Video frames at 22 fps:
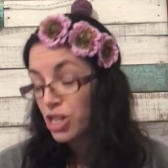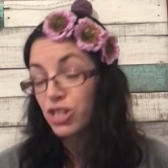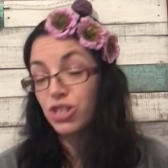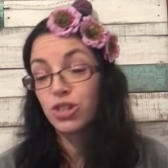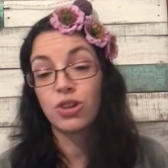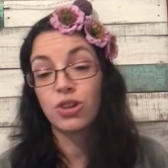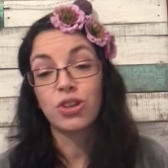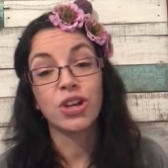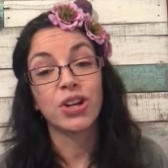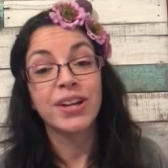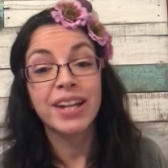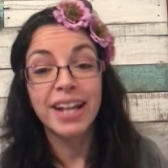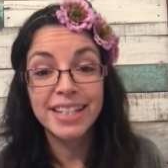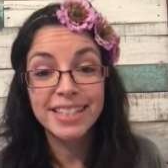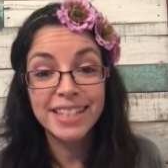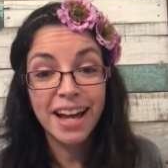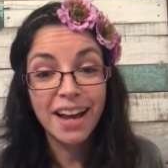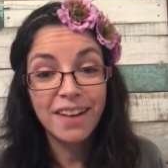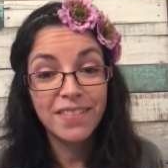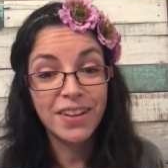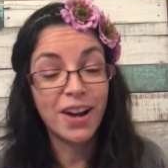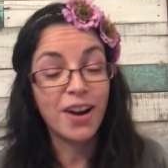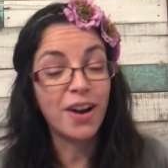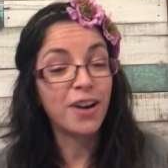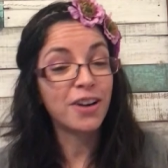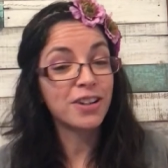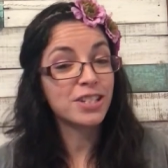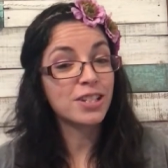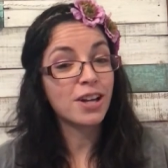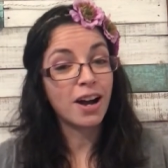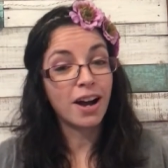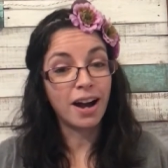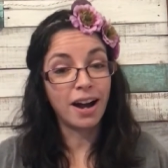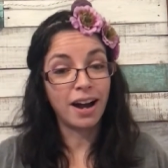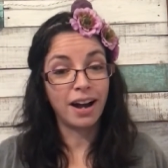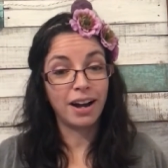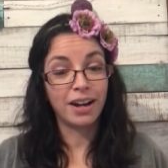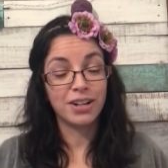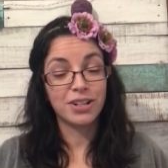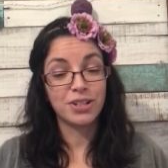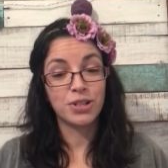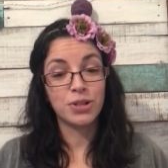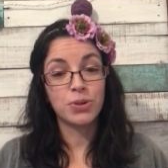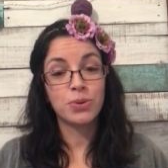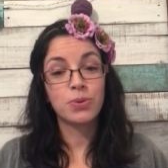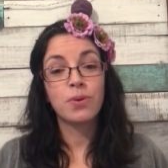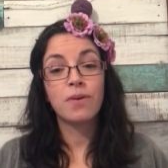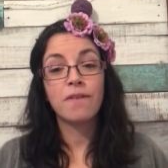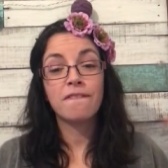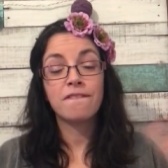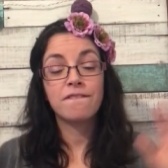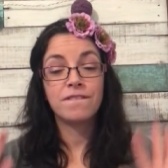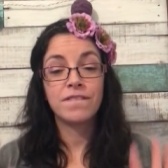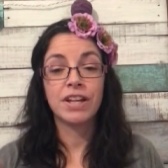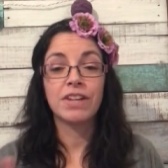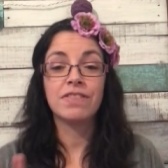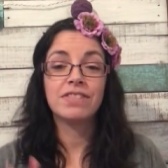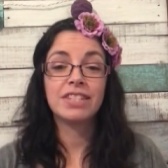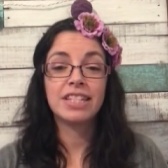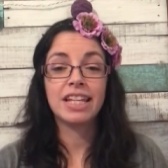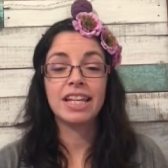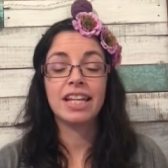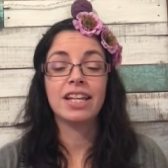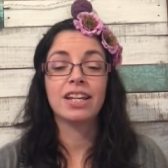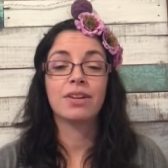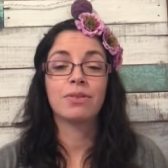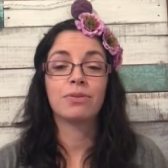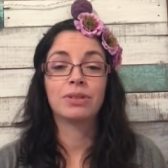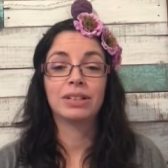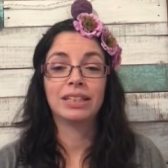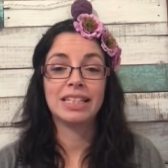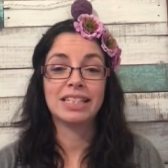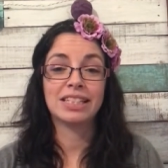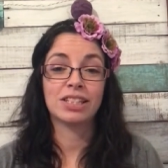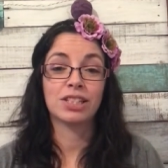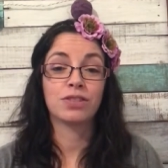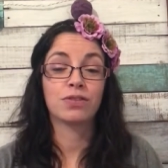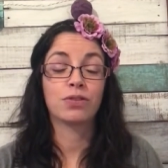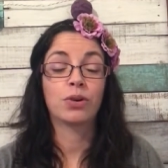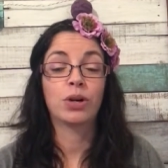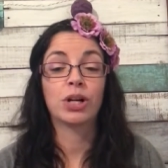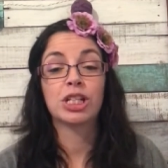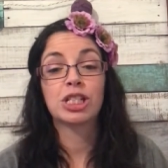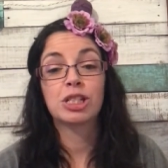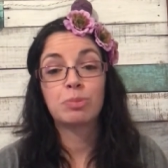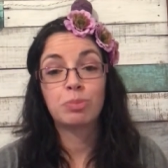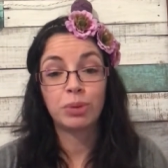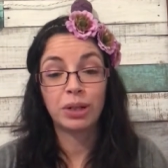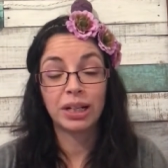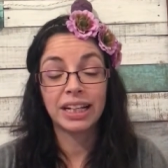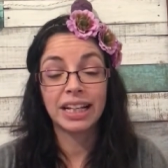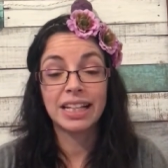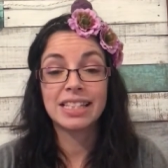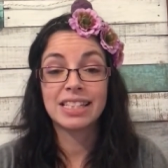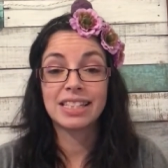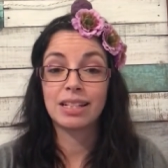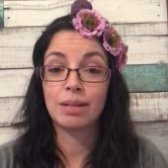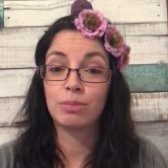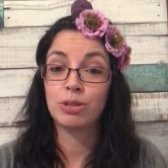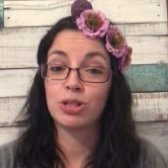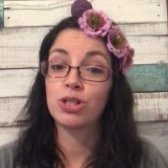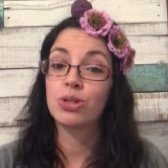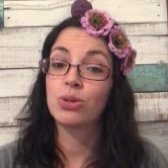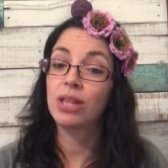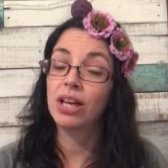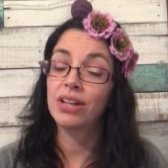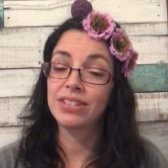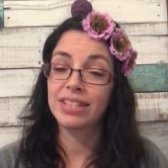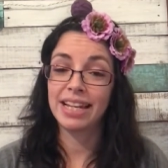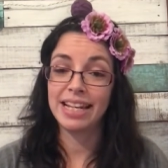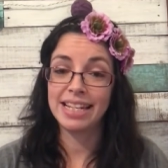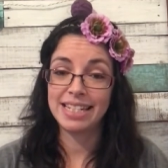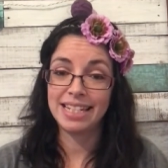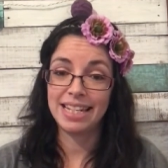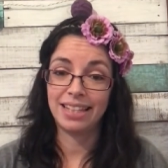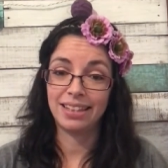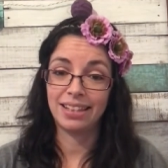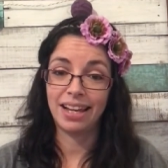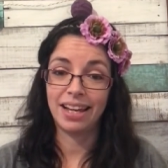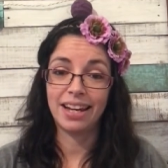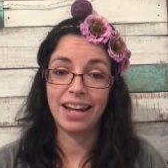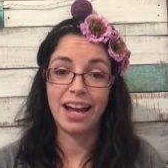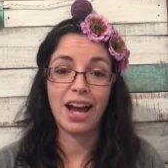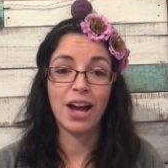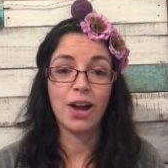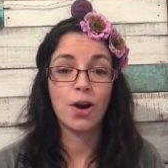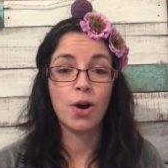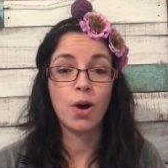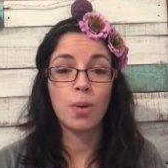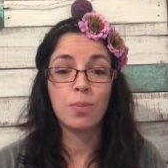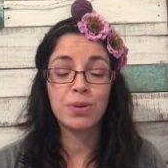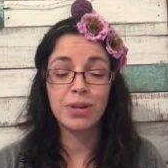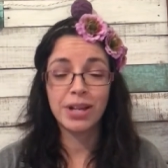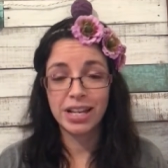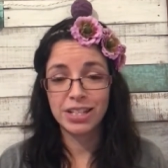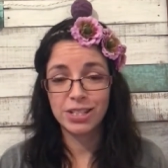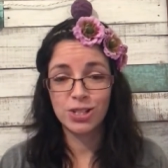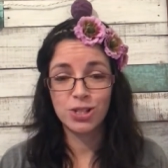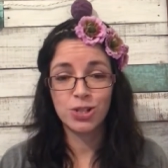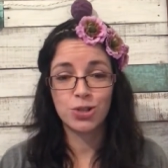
So there you guys have it, our new 15 releases for our spring and summer 2018 line. I hope you guys